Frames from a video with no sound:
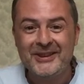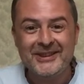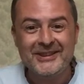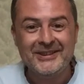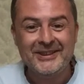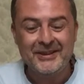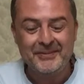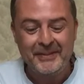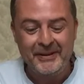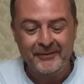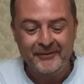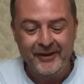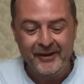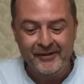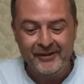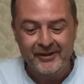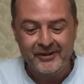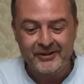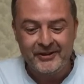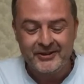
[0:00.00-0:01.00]
That's going to be
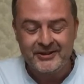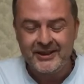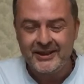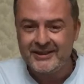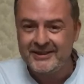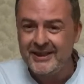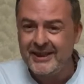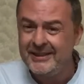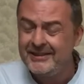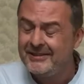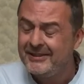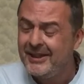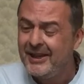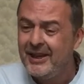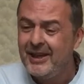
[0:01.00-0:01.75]
very good news. Like I said,